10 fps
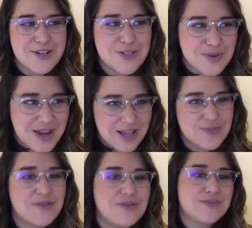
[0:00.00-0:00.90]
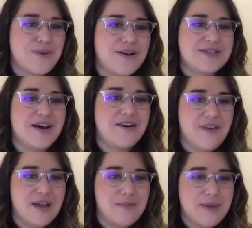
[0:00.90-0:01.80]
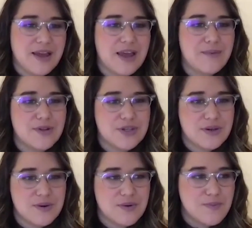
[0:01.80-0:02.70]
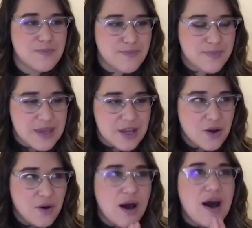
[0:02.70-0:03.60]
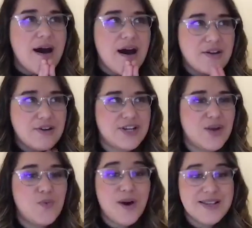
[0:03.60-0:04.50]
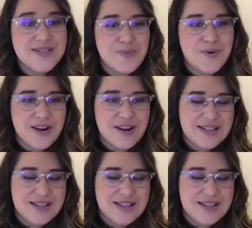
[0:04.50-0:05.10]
like, do not sweat the small stuff, and being able to, you know, understand what is important.